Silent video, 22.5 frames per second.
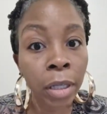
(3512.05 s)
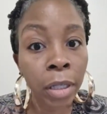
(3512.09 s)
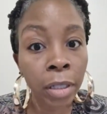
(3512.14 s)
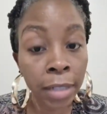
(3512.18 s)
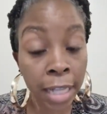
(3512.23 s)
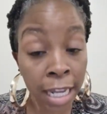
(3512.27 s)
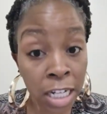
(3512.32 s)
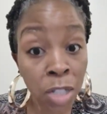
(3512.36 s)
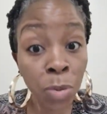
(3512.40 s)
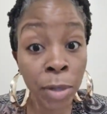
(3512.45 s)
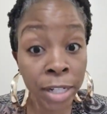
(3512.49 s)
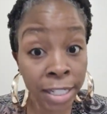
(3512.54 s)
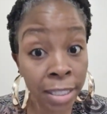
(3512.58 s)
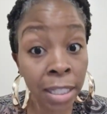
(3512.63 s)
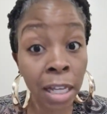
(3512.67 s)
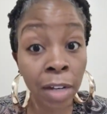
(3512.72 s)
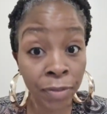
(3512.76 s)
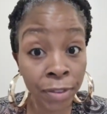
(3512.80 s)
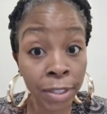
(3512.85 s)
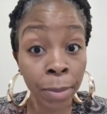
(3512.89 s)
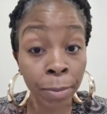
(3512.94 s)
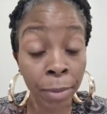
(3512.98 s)
That's what's
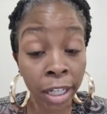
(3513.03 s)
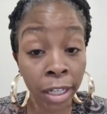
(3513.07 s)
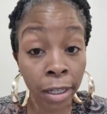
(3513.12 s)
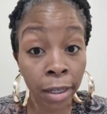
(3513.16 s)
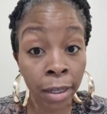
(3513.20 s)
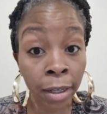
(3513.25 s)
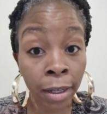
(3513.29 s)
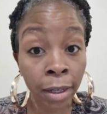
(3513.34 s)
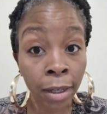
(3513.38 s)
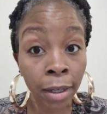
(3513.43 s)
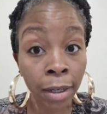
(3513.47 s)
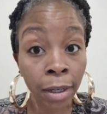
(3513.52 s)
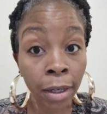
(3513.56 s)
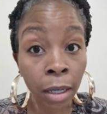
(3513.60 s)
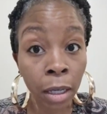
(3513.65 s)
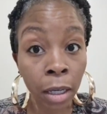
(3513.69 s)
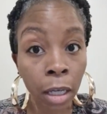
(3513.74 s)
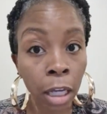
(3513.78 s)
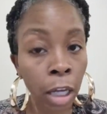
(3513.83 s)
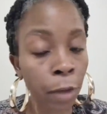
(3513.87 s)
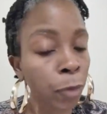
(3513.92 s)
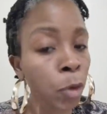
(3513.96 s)
tough to me.
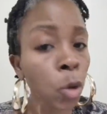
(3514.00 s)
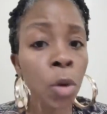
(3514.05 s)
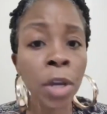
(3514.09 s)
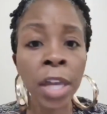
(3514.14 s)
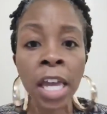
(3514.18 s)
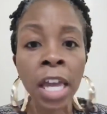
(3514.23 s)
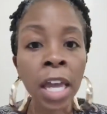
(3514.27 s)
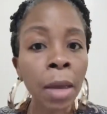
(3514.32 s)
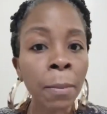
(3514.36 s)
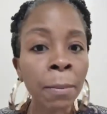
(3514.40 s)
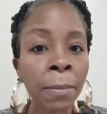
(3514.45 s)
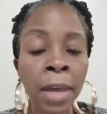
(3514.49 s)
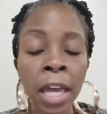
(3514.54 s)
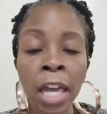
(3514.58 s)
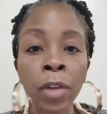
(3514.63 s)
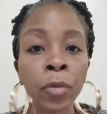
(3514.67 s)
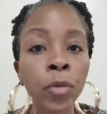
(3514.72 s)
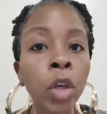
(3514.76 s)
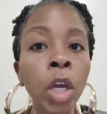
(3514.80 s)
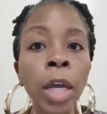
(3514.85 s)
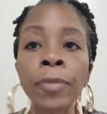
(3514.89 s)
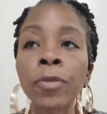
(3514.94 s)
If you can't,
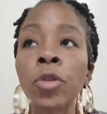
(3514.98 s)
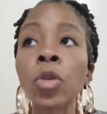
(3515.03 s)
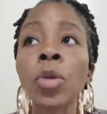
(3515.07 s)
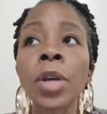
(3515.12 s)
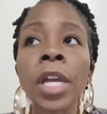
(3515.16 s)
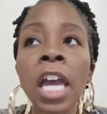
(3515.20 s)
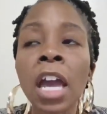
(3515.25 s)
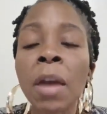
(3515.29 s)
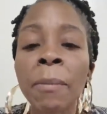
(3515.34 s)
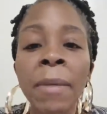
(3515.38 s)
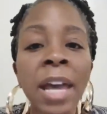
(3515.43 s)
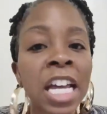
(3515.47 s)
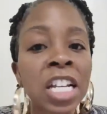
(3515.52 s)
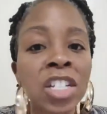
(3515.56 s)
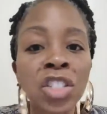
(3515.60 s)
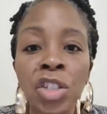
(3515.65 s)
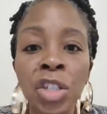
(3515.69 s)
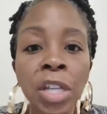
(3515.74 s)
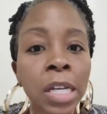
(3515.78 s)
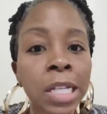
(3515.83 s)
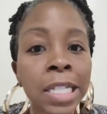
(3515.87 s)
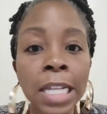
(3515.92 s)
if, if you can't
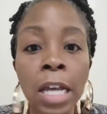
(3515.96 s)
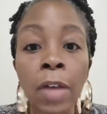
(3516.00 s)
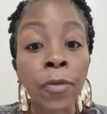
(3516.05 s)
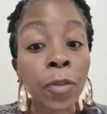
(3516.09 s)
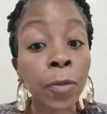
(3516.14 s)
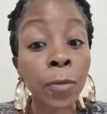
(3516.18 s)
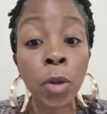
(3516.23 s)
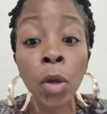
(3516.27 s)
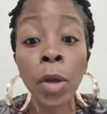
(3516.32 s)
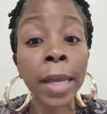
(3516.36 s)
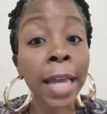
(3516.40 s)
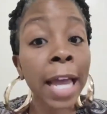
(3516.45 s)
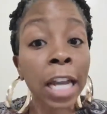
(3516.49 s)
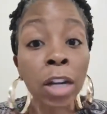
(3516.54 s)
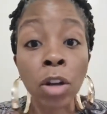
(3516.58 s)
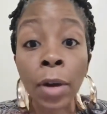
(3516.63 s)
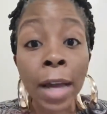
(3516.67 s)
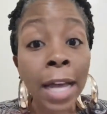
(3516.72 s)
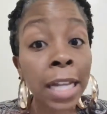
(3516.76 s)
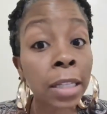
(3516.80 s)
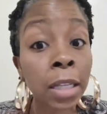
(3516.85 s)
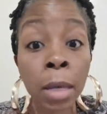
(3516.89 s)
master yourself, if you ain't got no
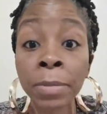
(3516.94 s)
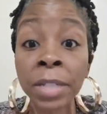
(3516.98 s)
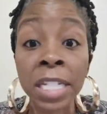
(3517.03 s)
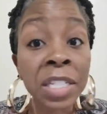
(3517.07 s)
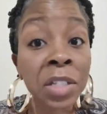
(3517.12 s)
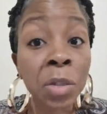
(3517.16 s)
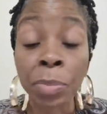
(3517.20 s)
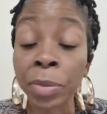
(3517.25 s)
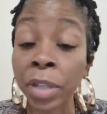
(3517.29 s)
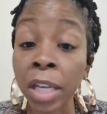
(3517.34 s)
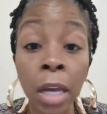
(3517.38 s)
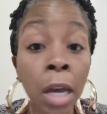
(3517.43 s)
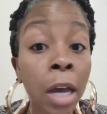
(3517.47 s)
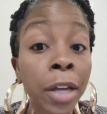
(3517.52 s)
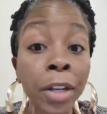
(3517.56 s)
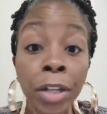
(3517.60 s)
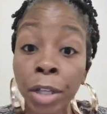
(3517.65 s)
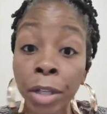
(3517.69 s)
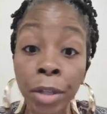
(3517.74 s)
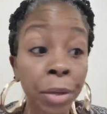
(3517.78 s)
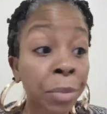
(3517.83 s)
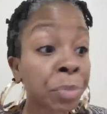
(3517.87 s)
goddamn discipline,
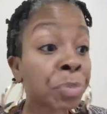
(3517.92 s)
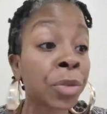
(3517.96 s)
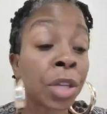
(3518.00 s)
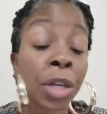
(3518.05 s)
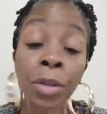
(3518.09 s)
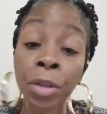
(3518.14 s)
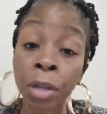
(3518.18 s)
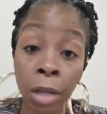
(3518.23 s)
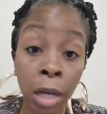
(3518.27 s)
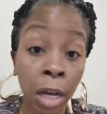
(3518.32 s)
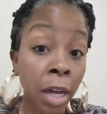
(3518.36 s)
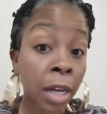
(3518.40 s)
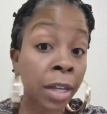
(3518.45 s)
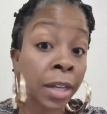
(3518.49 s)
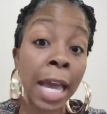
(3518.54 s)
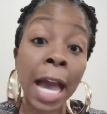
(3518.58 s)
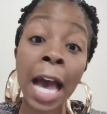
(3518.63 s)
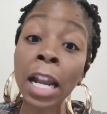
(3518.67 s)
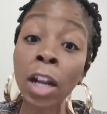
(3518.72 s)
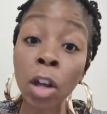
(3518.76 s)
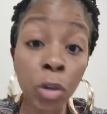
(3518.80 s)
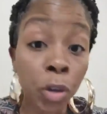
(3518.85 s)
honey, honey,
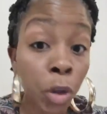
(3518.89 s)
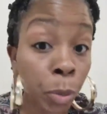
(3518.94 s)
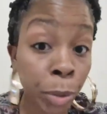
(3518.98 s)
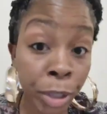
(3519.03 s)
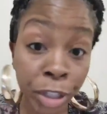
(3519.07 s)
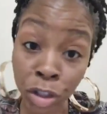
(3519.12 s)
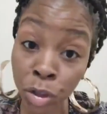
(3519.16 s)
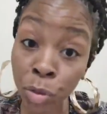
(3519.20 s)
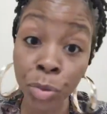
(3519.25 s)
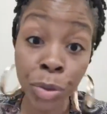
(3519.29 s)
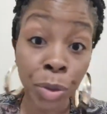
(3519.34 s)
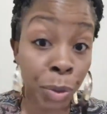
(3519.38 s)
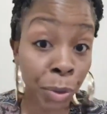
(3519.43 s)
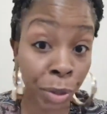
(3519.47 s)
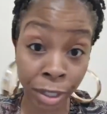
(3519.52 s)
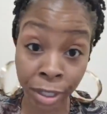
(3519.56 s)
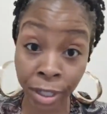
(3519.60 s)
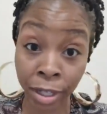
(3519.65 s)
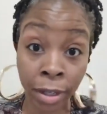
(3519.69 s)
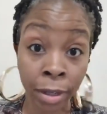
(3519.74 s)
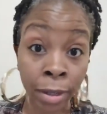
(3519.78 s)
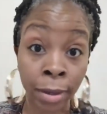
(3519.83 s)
I don't know what you
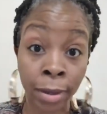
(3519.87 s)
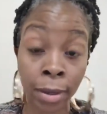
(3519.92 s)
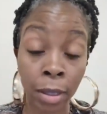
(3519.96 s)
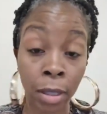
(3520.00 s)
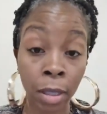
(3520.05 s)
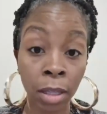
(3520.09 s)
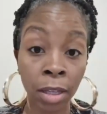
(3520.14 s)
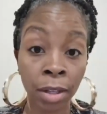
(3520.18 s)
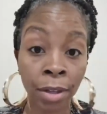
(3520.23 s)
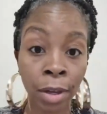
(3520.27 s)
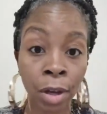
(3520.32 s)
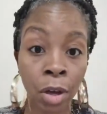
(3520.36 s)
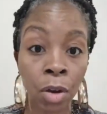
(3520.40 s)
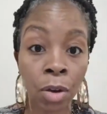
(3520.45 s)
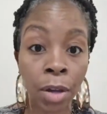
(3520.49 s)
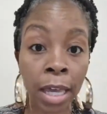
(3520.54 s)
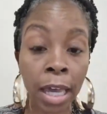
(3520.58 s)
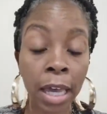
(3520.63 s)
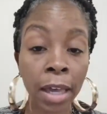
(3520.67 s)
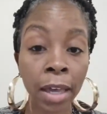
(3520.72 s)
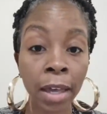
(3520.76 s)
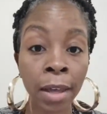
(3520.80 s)
talking.
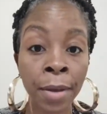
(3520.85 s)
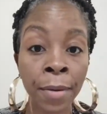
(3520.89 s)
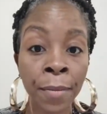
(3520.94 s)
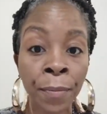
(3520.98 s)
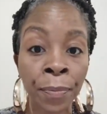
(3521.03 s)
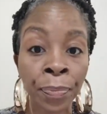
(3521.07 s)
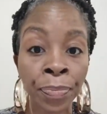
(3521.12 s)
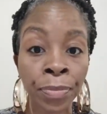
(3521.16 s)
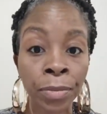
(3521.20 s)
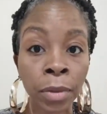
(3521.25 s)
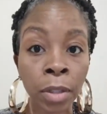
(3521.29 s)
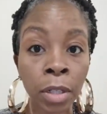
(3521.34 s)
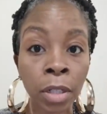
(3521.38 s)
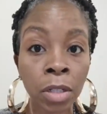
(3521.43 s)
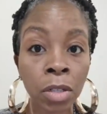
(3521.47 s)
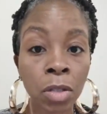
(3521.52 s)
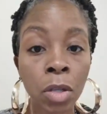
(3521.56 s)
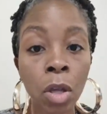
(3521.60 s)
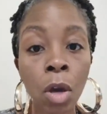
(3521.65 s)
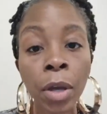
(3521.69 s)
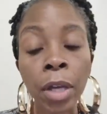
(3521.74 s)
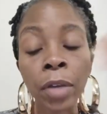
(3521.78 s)
Okay.
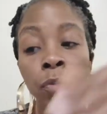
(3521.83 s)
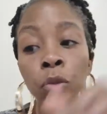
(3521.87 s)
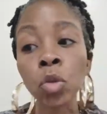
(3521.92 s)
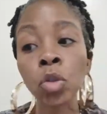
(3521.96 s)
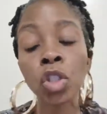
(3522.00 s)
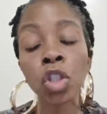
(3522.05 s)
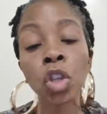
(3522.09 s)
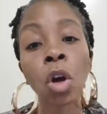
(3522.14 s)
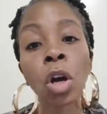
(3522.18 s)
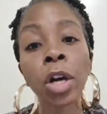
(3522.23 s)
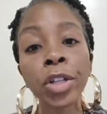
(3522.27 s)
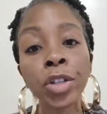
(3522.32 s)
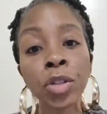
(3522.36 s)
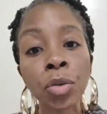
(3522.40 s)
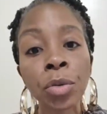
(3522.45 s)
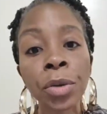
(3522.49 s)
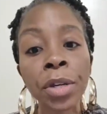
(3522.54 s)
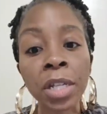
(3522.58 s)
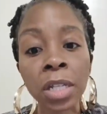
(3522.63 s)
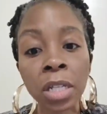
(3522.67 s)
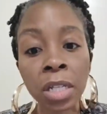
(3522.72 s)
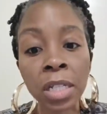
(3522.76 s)
So if you start
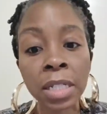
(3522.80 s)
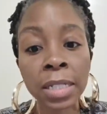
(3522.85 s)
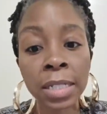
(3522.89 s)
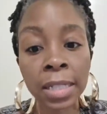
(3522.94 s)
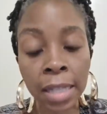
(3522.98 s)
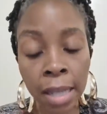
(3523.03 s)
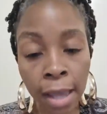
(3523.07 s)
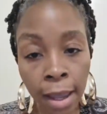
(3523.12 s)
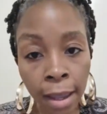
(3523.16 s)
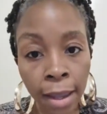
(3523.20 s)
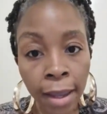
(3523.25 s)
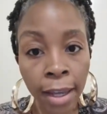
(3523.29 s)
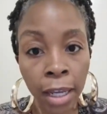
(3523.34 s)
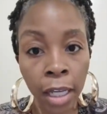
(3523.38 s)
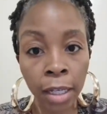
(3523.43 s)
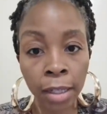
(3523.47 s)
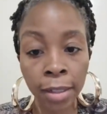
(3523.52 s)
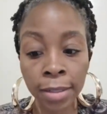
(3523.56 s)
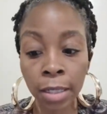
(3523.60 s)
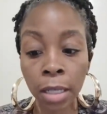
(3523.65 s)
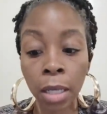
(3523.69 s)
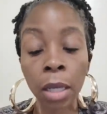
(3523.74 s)
doing these
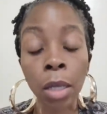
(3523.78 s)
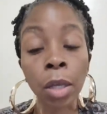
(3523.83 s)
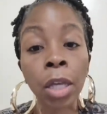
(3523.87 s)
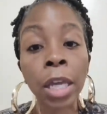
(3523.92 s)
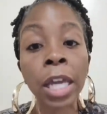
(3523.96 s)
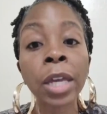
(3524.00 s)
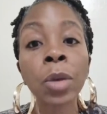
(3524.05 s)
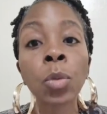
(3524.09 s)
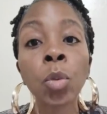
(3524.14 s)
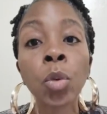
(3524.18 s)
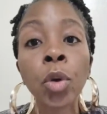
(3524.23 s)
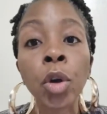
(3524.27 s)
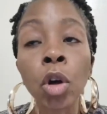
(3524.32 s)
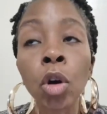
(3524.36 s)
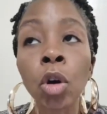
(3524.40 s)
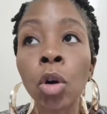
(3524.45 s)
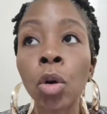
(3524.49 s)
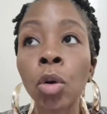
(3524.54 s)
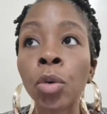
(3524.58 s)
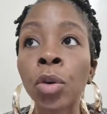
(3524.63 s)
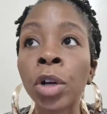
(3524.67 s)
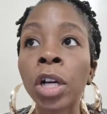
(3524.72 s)
things, it, it
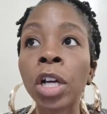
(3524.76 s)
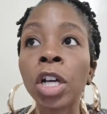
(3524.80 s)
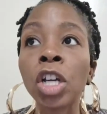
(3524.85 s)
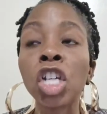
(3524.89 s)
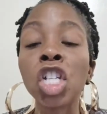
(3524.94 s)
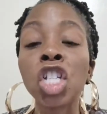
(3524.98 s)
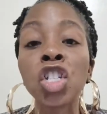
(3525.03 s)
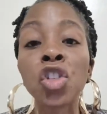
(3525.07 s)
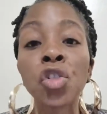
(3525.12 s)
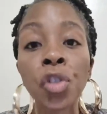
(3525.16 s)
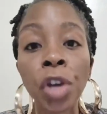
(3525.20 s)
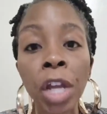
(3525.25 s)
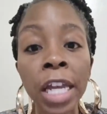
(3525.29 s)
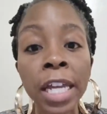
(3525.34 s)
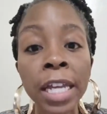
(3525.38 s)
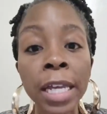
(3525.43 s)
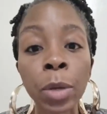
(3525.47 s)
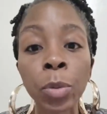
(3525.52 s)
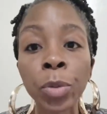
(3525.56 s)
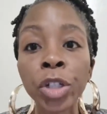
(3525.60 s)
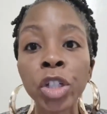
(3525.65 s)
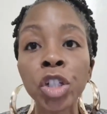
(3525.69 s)
will trend,
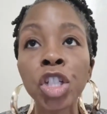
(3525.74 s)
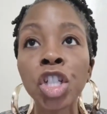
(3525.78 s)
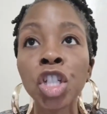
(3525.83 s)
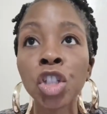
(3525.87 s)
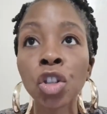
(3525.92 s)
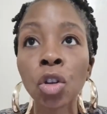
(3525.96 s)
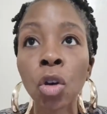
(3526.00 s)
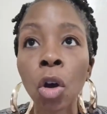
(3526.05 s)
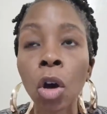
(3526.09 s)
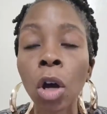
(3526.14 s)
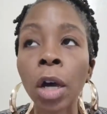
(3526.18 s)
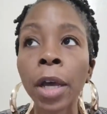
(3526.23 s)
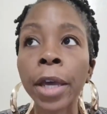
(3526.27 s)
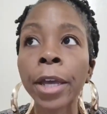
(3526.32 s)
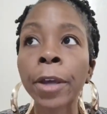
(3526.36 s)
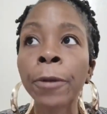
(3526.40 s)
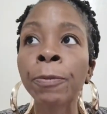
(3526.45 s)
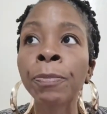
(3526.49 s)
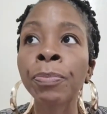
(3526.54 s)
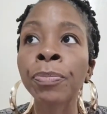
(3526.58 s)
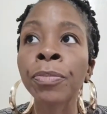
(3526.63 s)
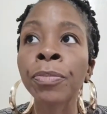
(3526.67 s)
it will start